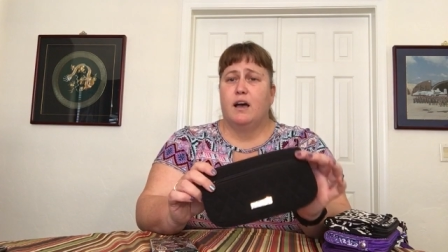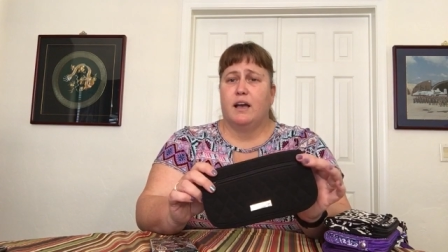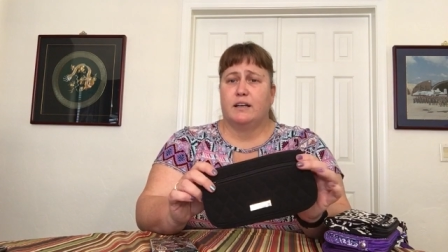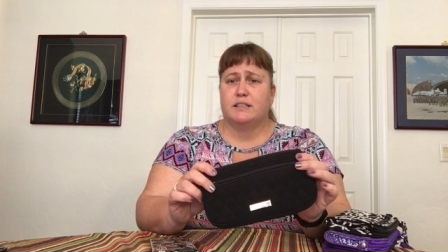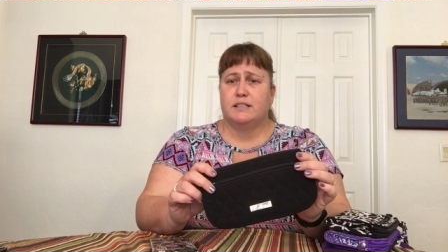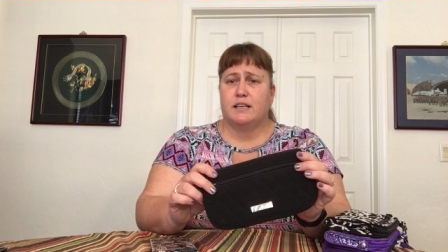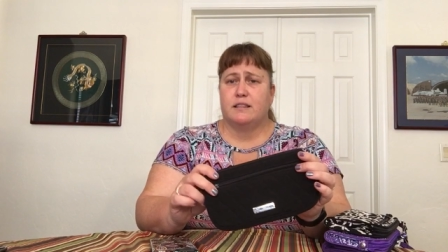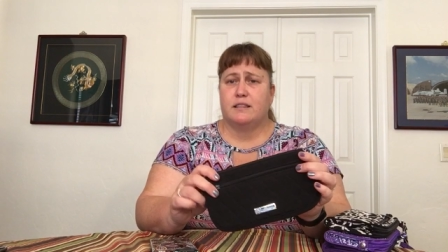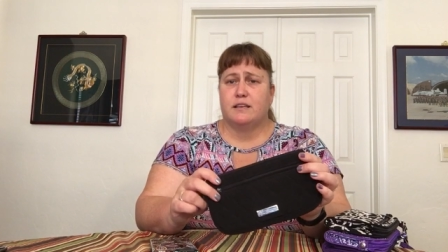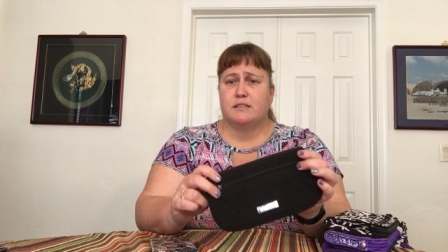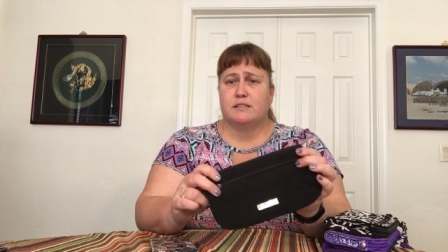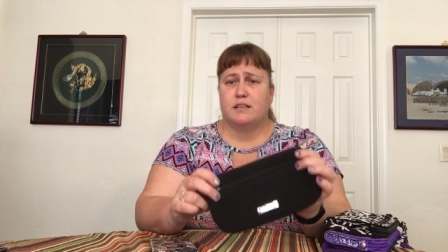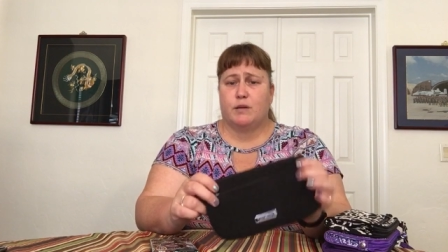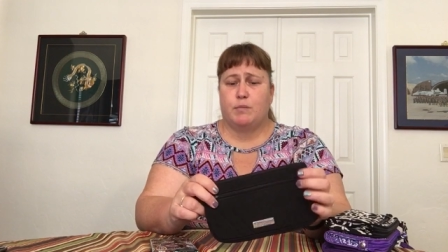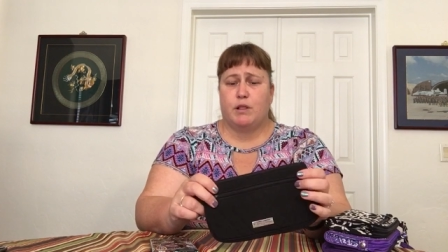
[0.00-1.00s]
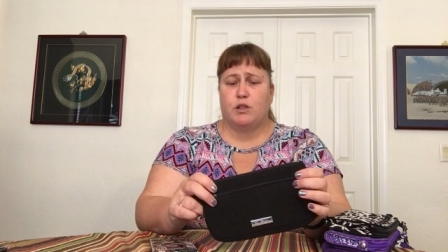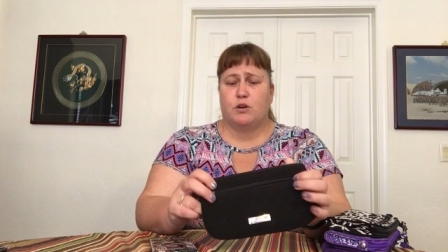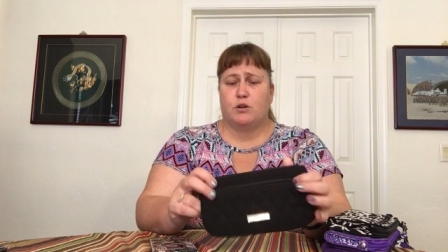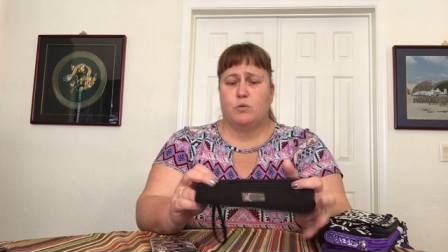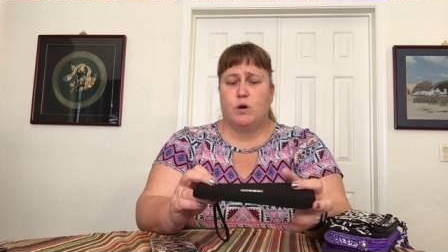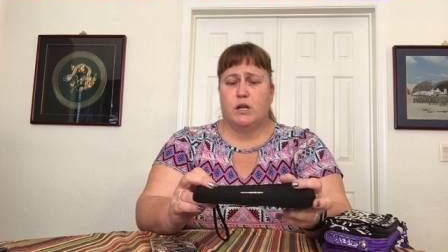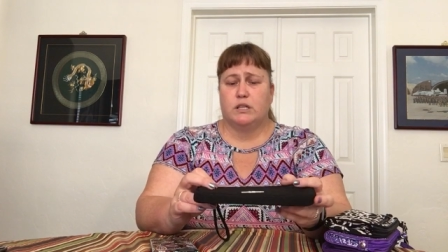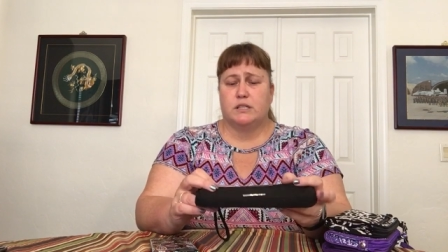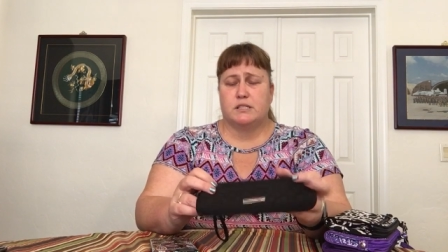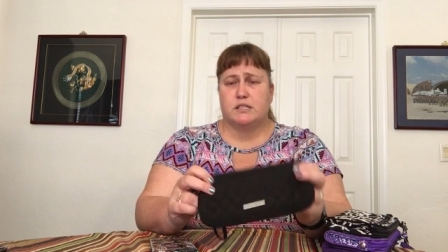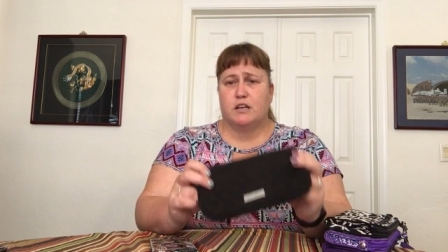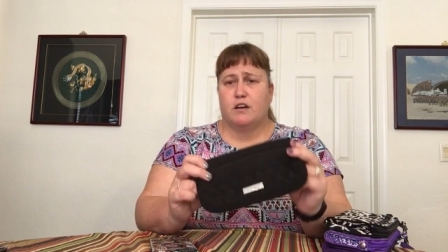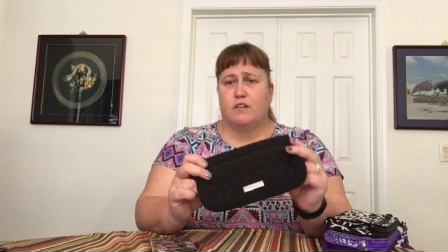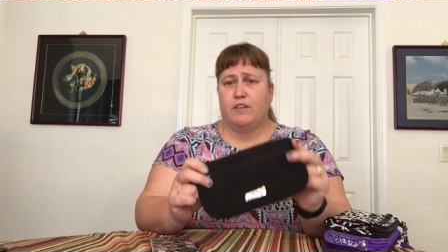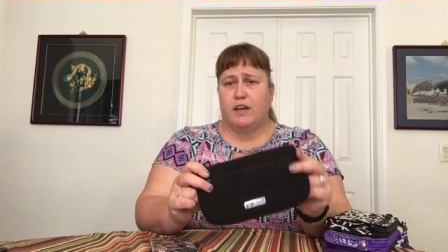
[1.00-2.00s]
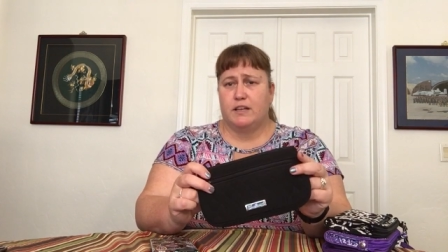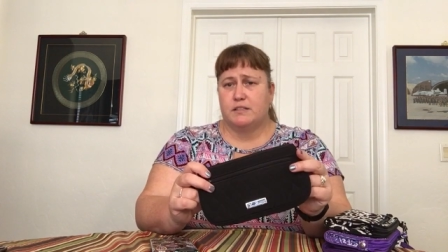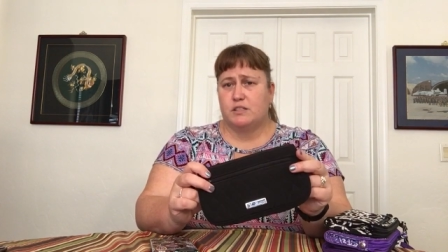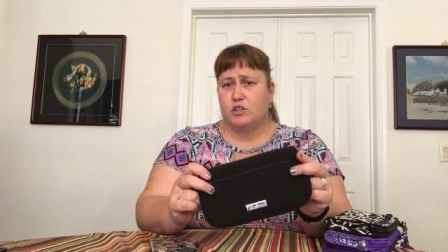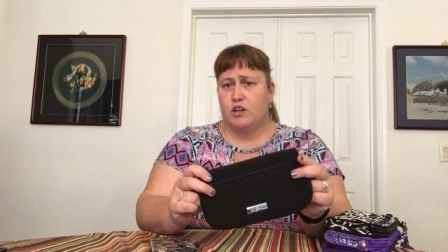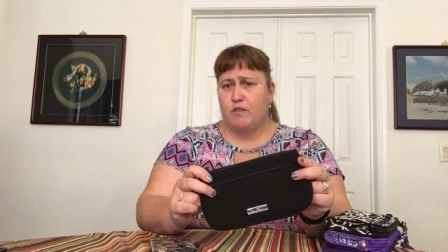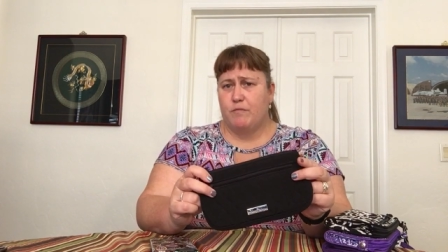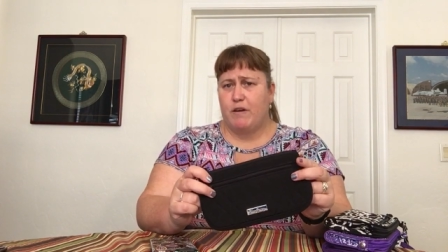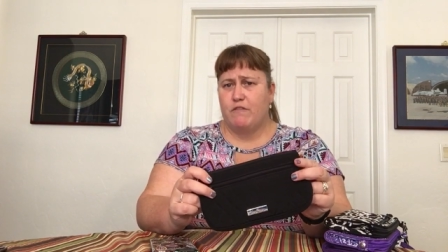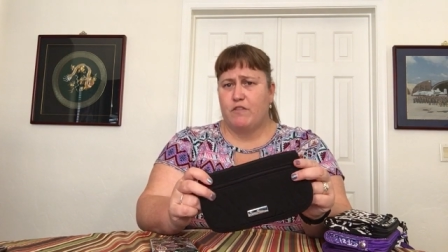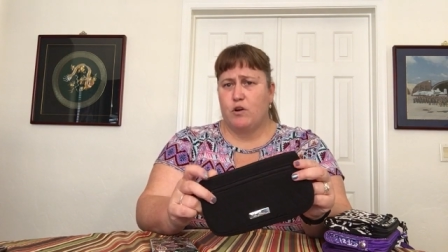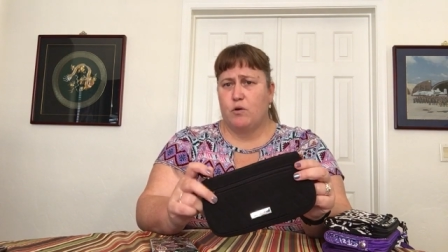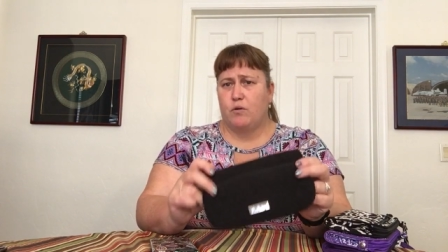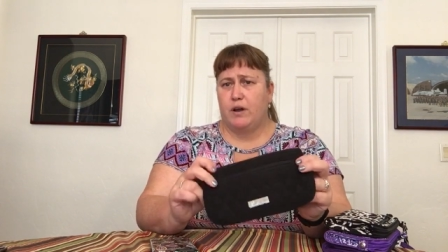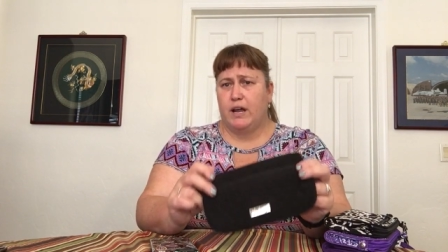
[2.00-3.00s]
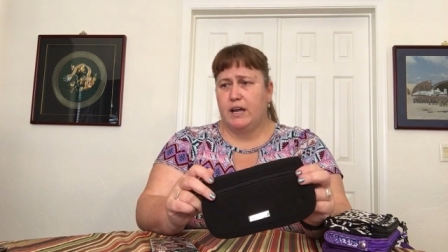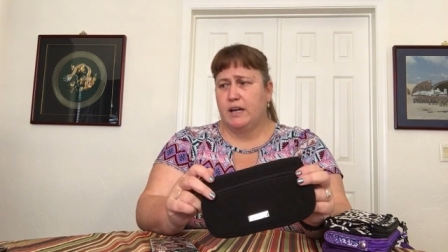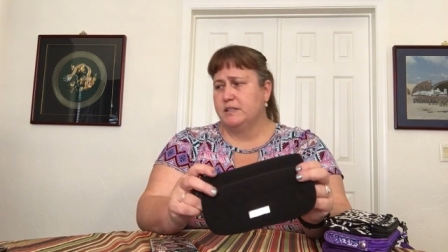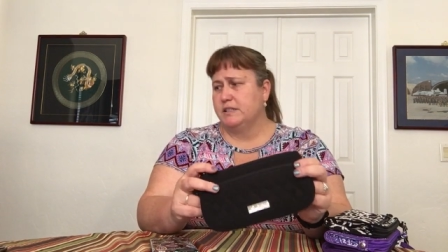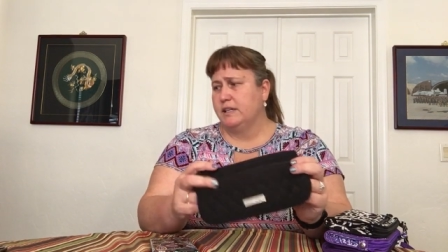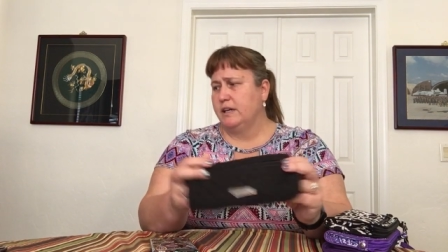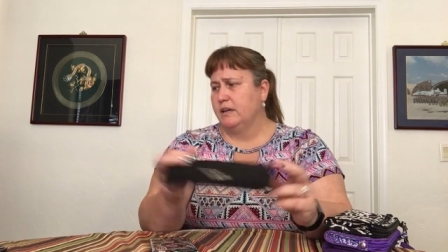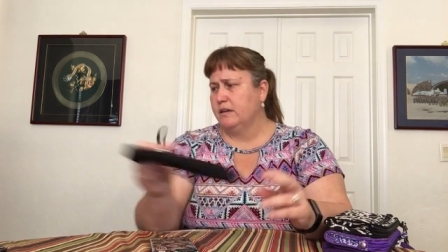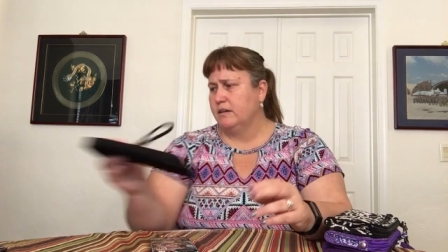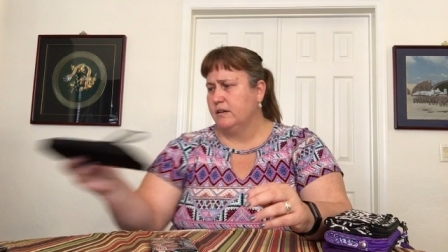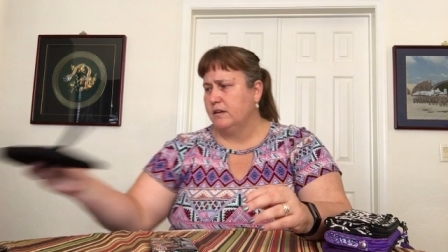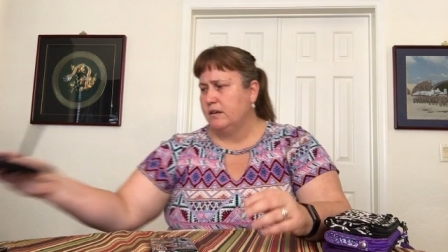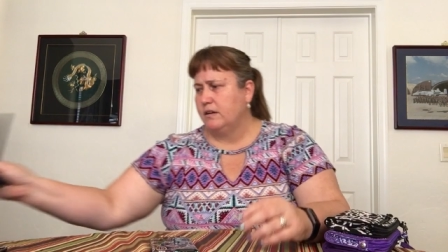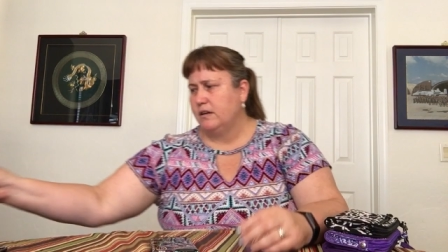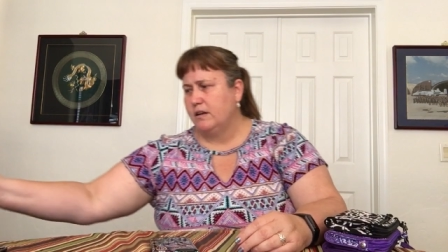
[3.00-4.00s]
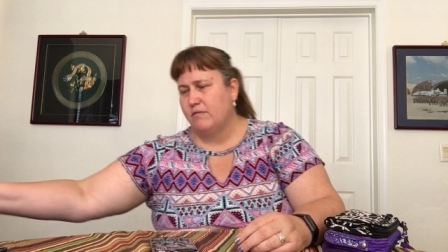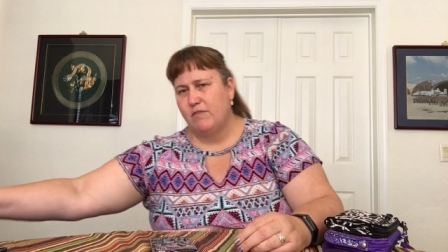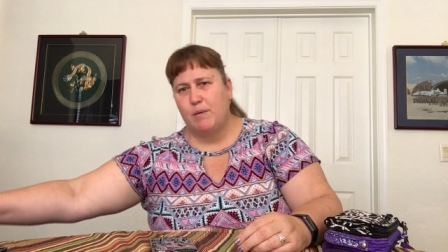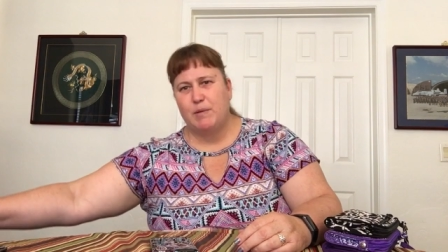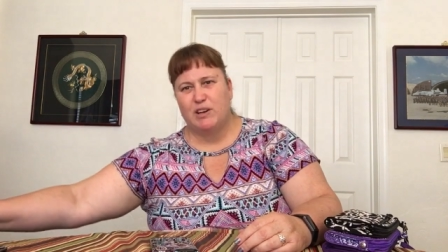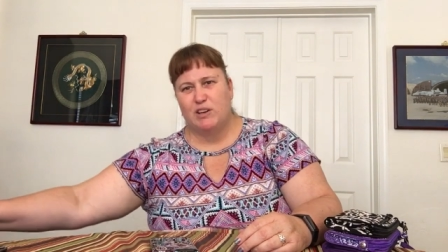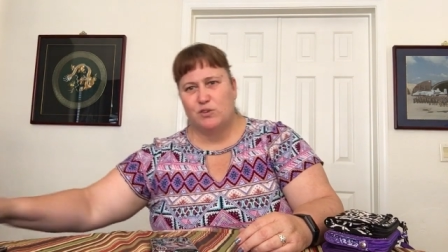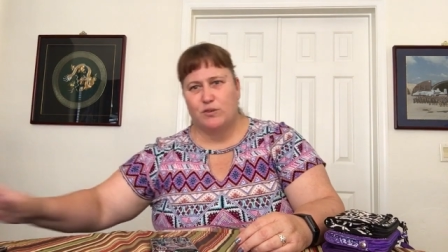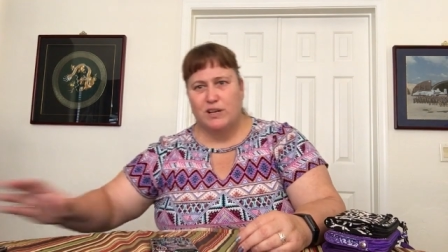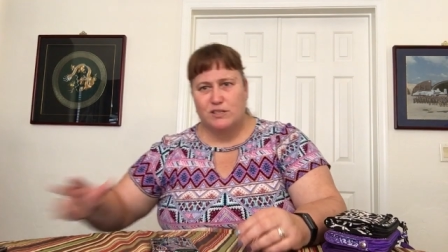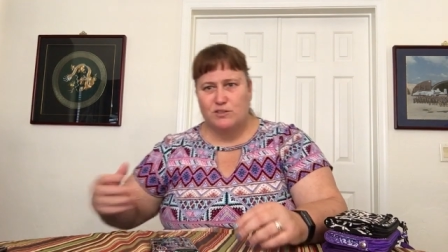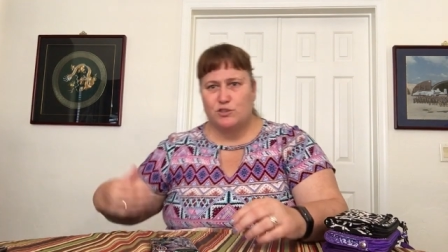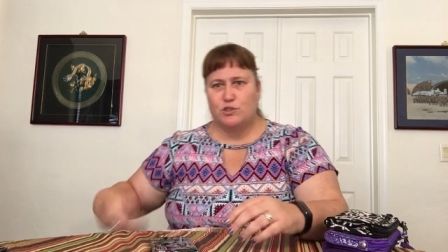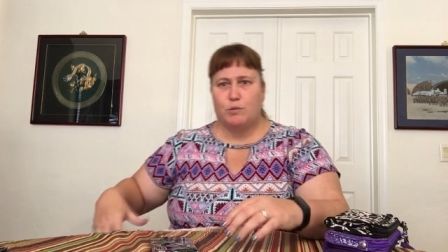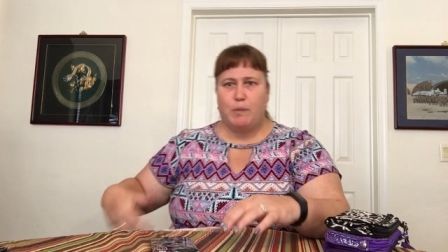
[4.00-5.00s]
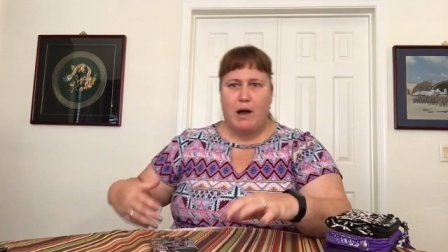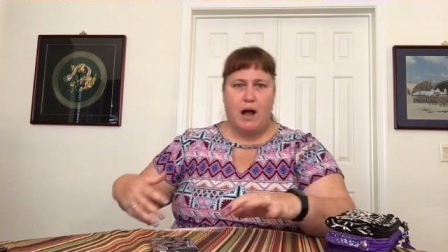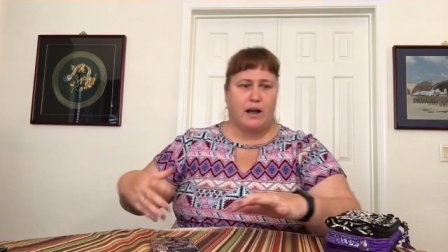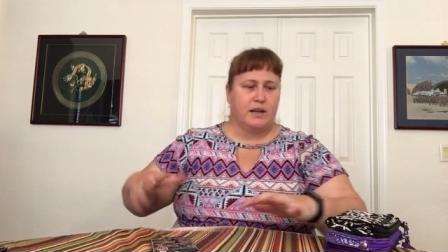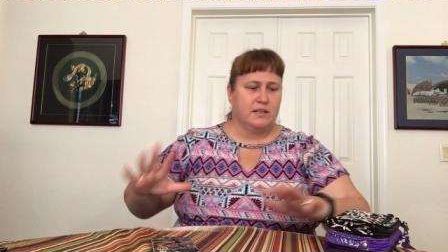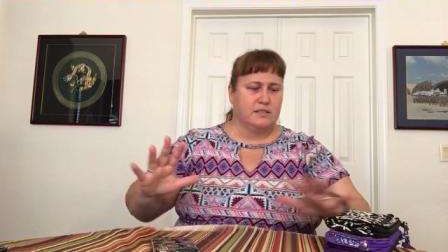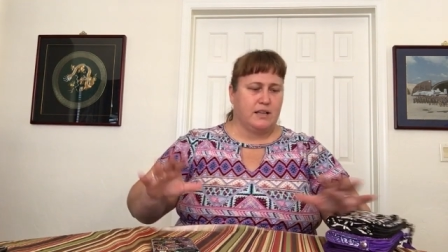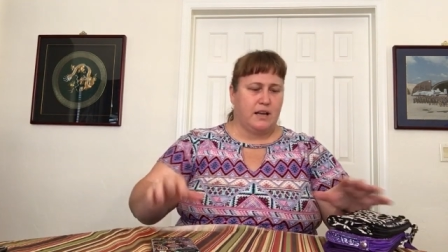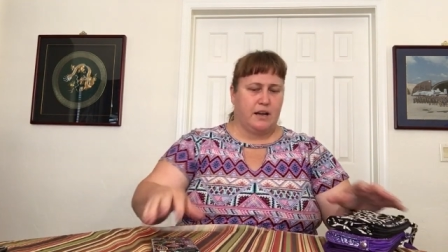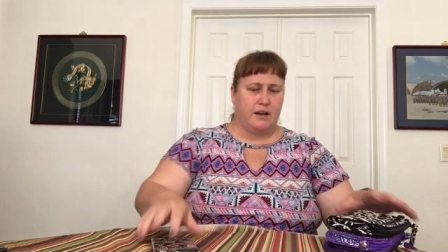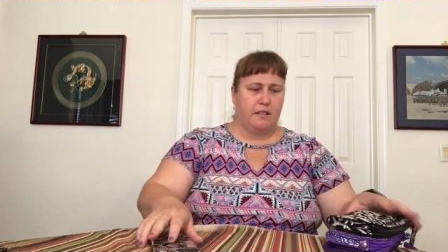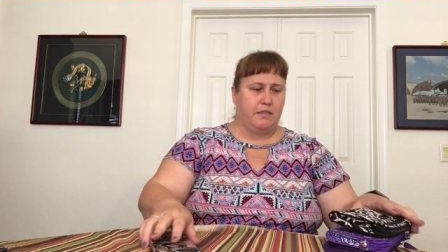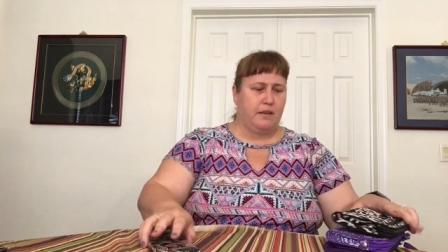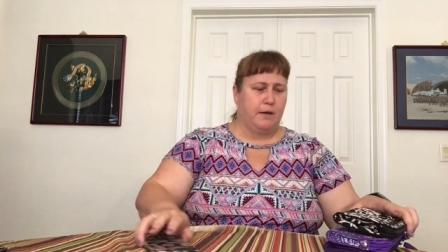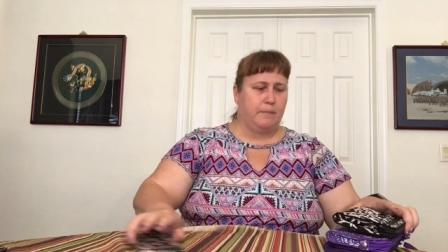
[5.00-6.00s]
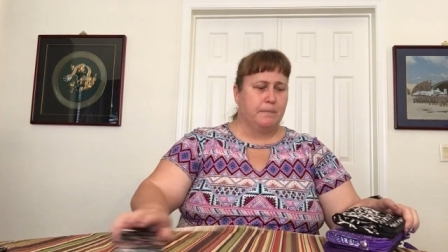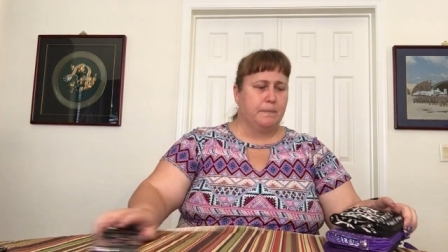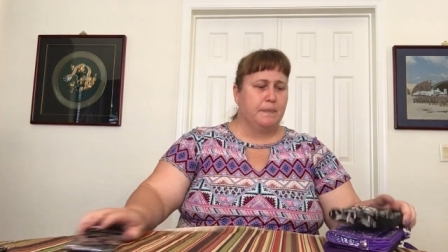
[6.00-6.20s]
I can take this, take my little wallet stuff, and still have my phone handy. If I'm in a dress, there's no pockets, that kind of thing.